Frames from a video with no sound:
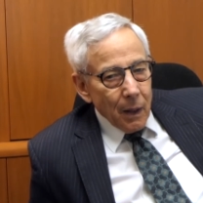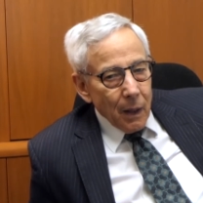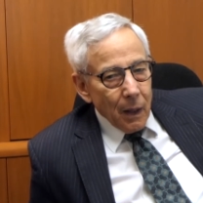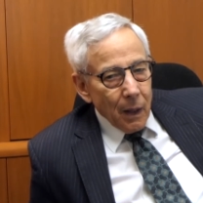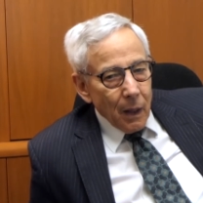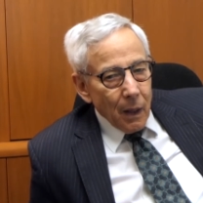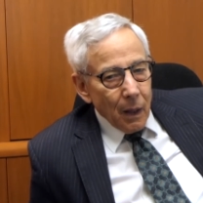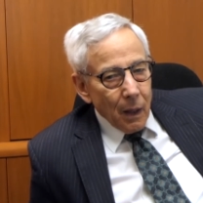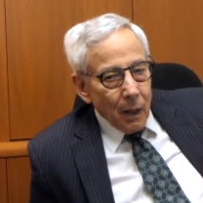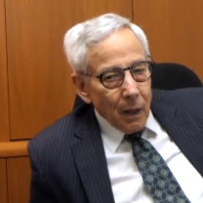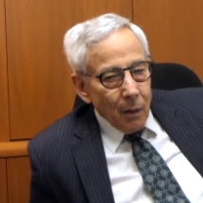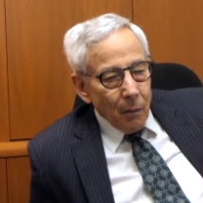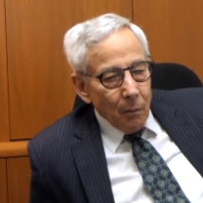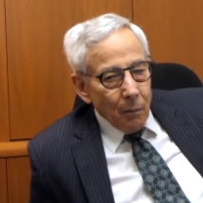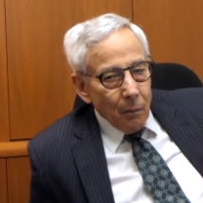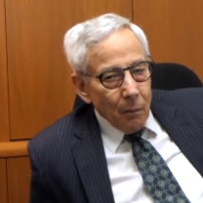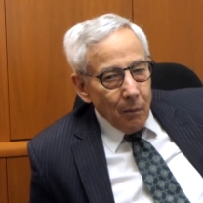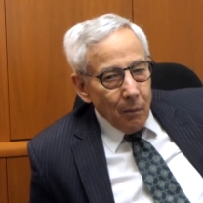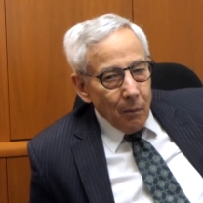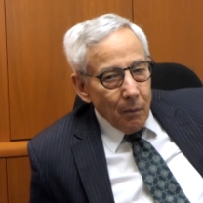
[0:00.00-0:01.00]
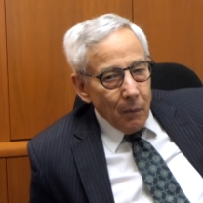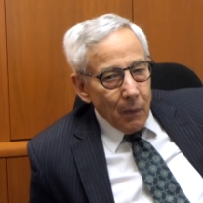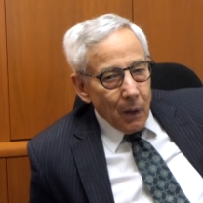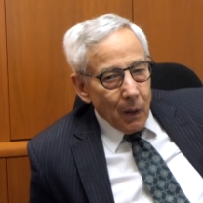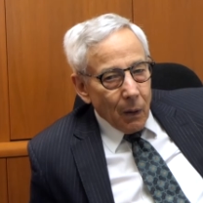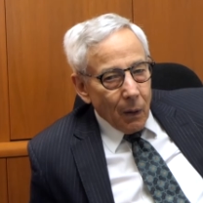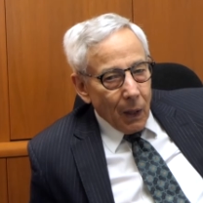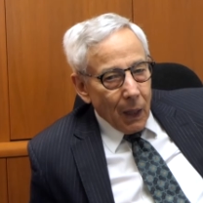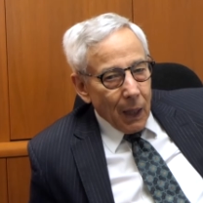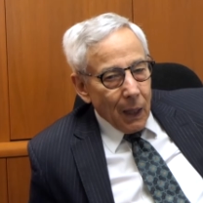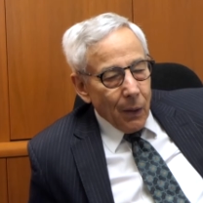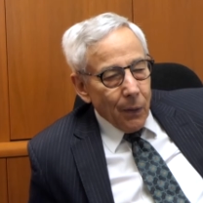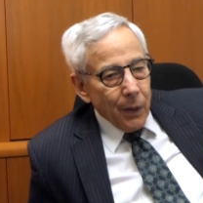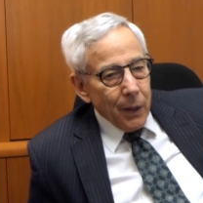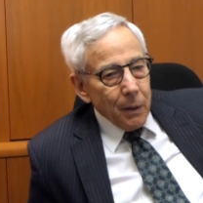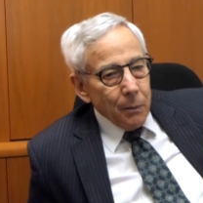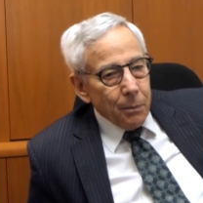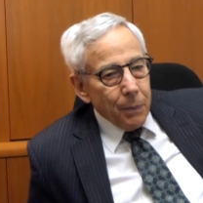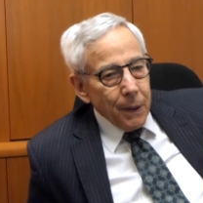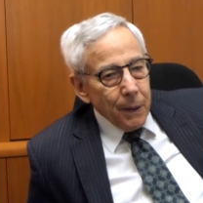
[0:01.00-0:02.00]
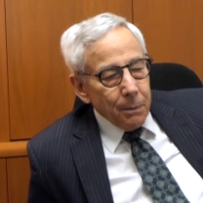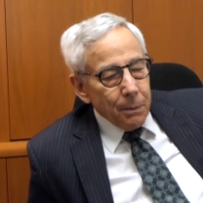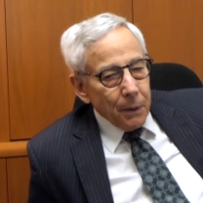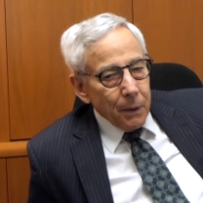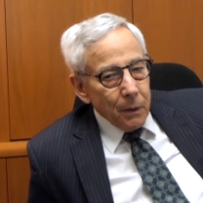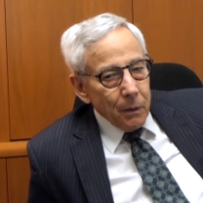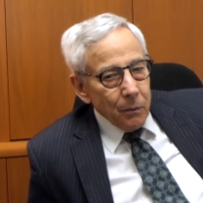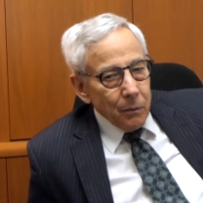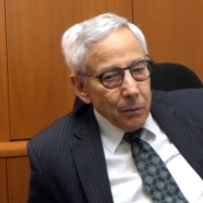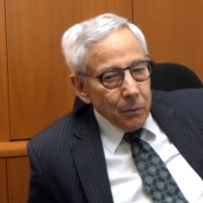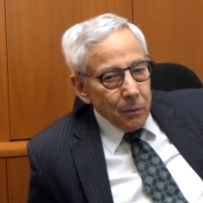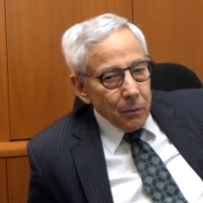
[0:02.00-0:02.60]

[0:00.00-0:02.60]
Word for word: um, are allowing people